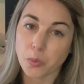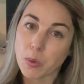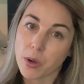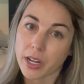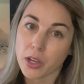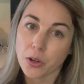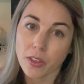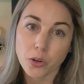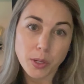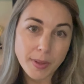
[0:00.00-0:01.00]
we want to go to
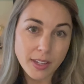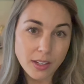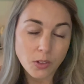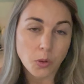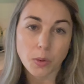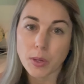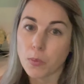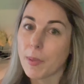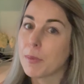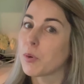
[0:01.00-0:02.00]
the Caribbean or we
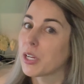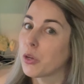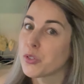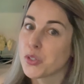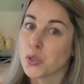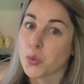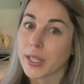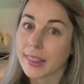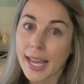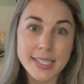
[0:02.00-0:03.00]
maybe want to go to
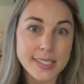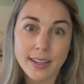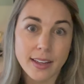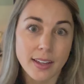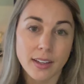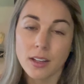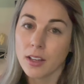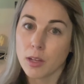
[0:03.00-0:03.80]
Alaska.